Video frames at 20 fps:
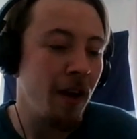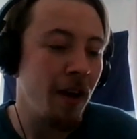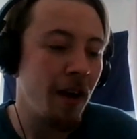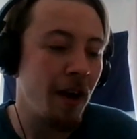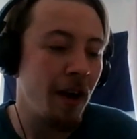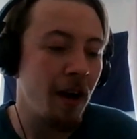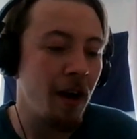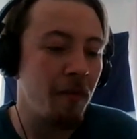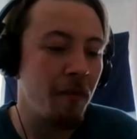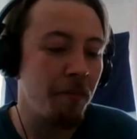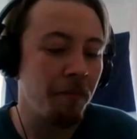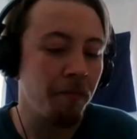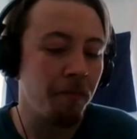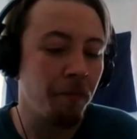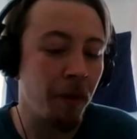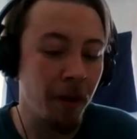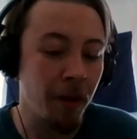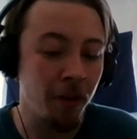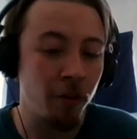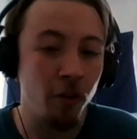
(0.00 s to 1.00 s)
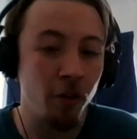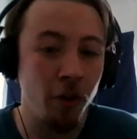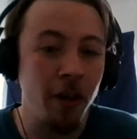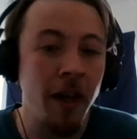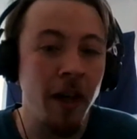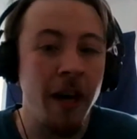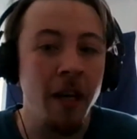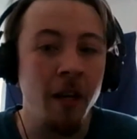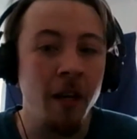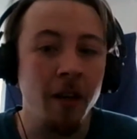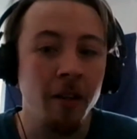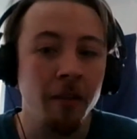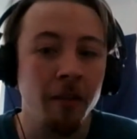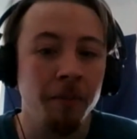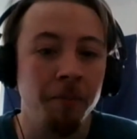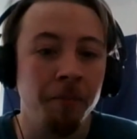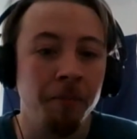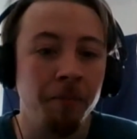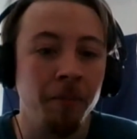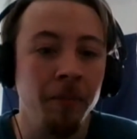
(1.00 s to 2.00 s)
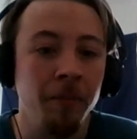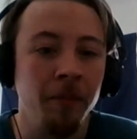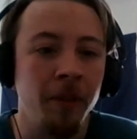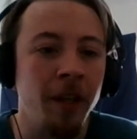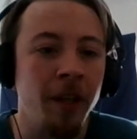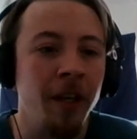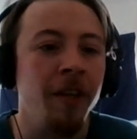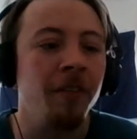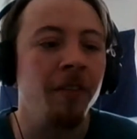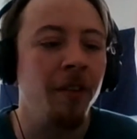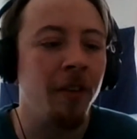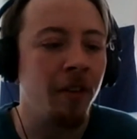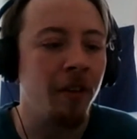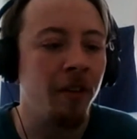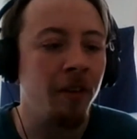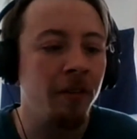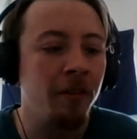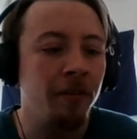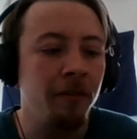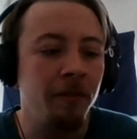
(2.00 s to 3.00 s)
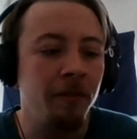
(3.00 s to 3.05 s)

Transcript: But I do like getting into